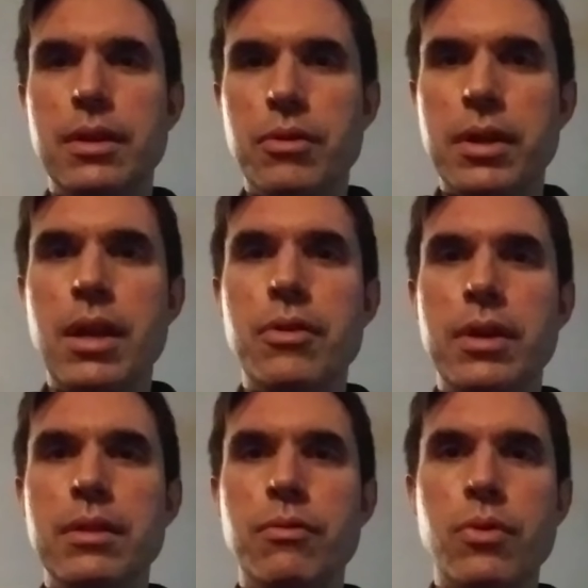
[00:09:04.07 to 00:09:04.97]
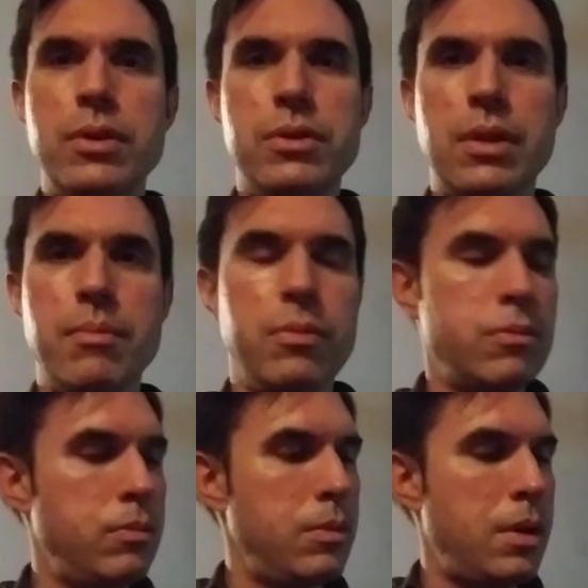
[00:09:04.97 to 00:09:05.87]
you're carrying the voice, and
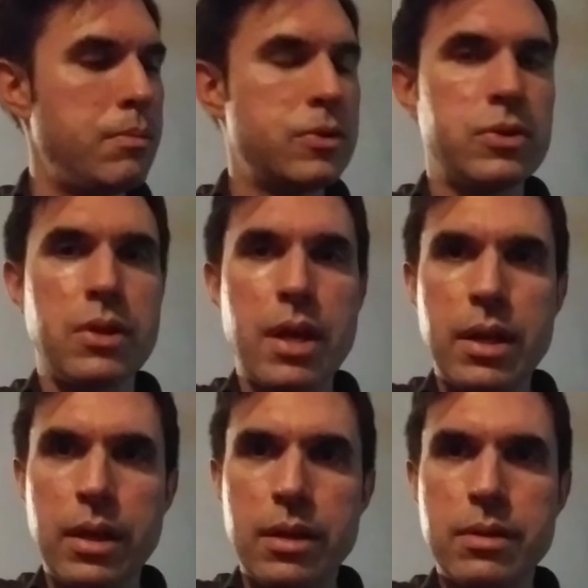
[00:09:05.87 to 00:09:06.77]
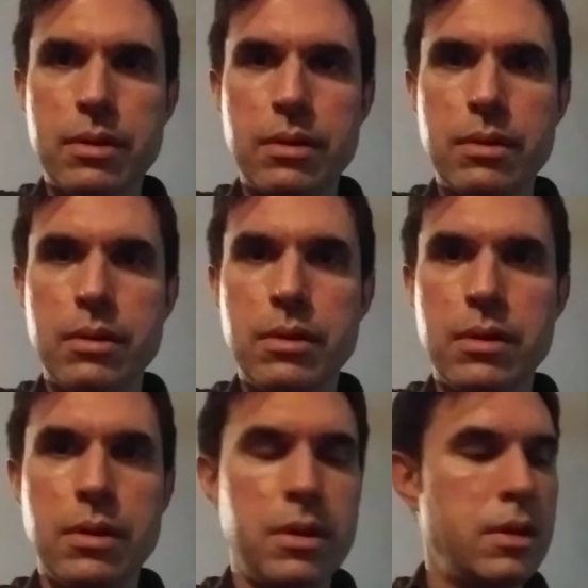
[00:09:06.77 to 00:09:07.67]
I'm sliding it
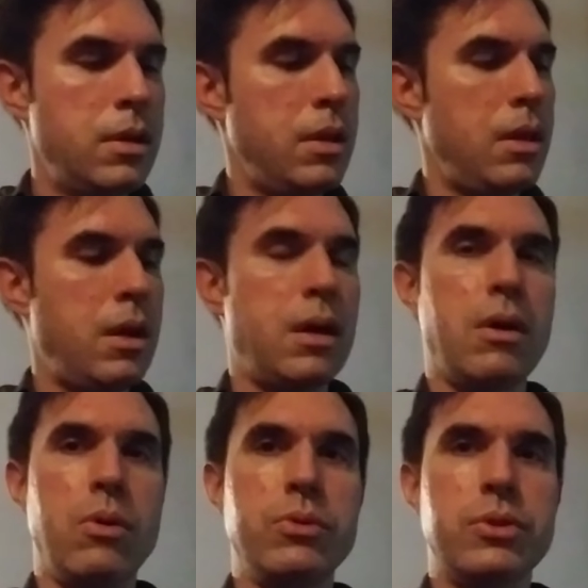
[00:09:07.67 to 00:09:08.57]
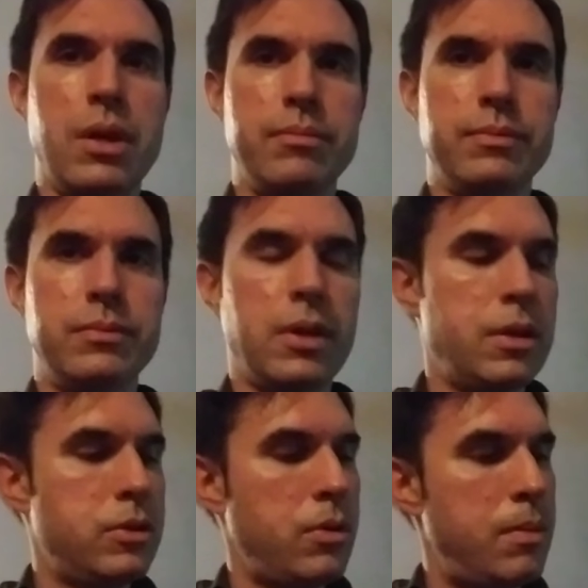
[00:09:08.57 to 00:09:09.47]
whole step.
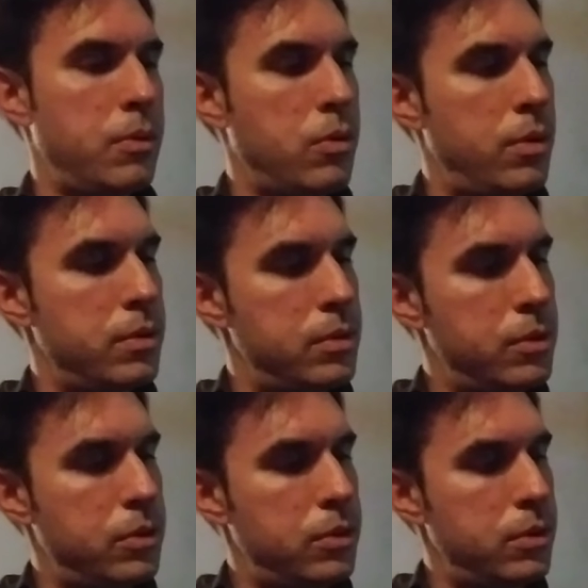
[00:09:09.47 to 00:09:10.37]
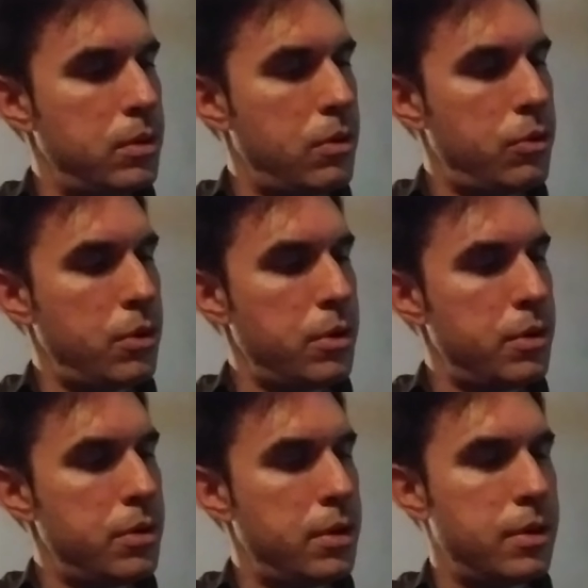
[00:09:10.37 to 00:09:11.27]
Okay, so I'm going
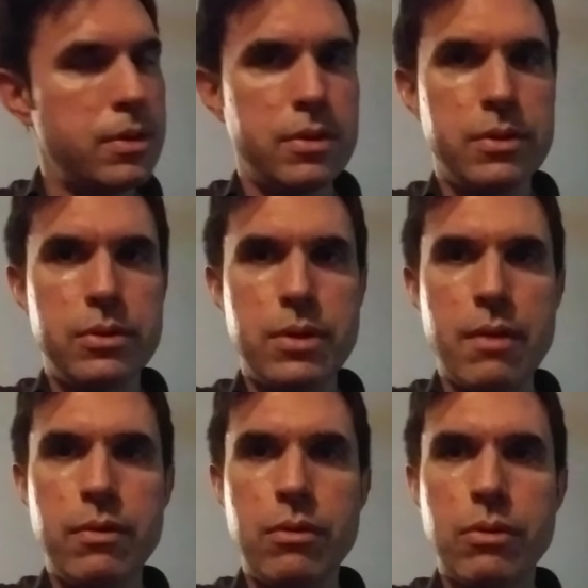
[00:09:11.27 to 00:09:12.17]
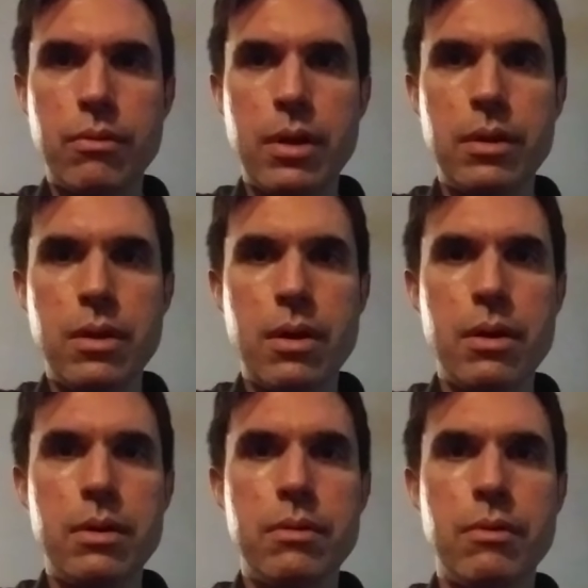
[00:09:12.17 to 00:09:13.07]
3rd, 7th right
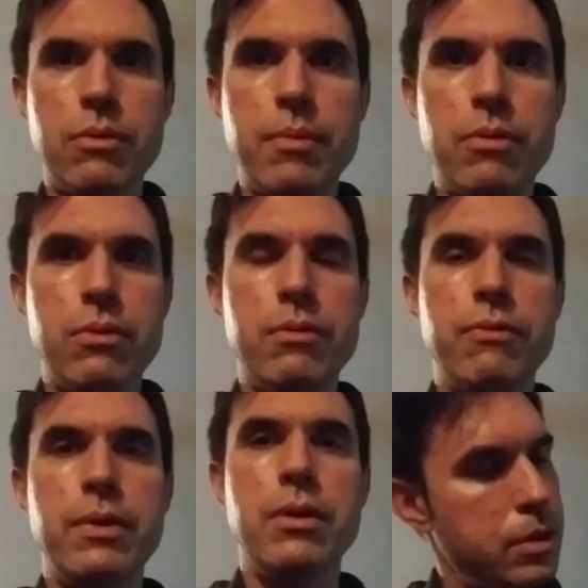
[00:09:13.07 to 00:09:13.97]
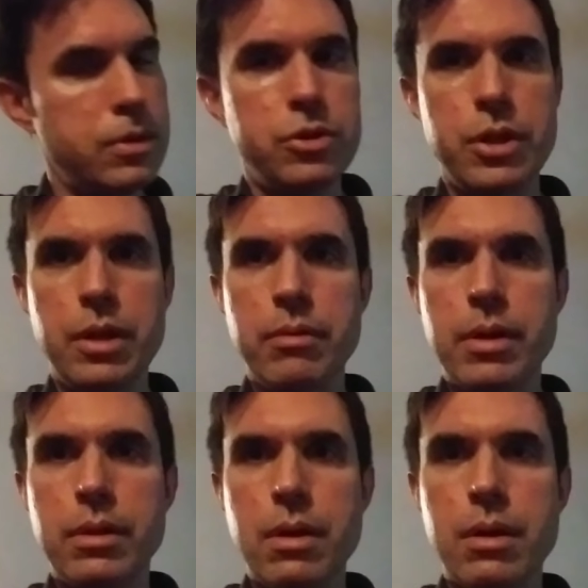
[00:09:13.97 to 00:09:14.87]
there, my 3rd finger, the G
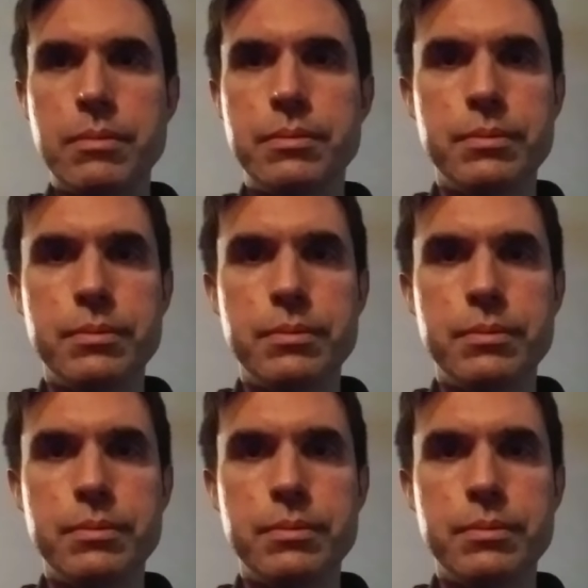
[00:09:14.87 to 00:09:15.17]
right there,